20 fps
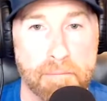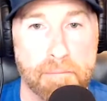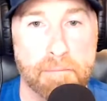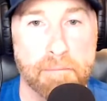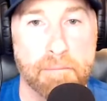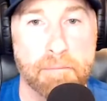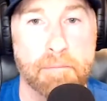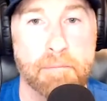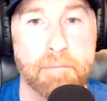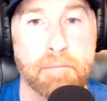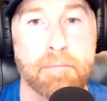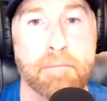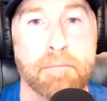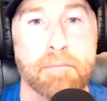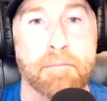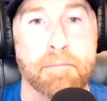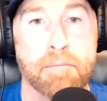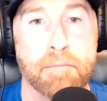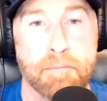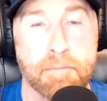
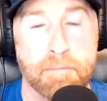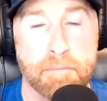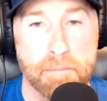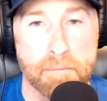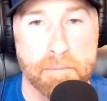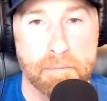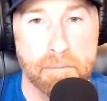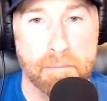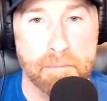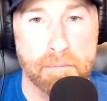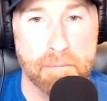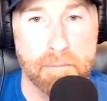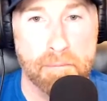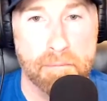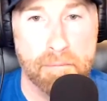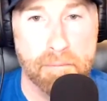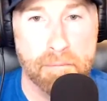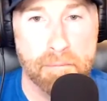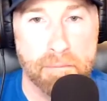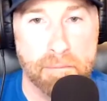
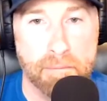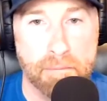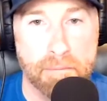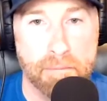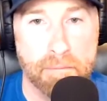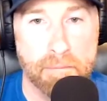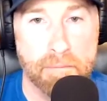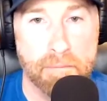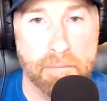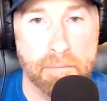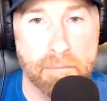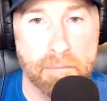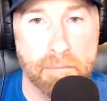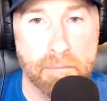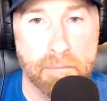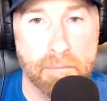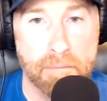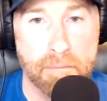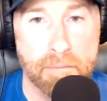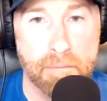
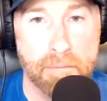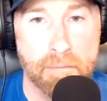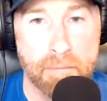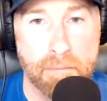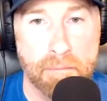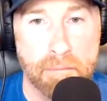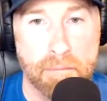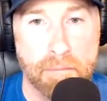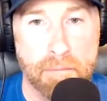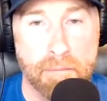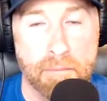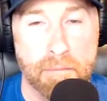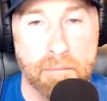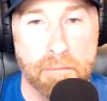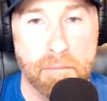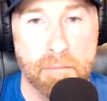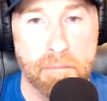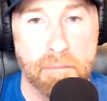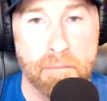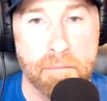
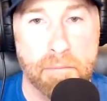The person shown says nothing.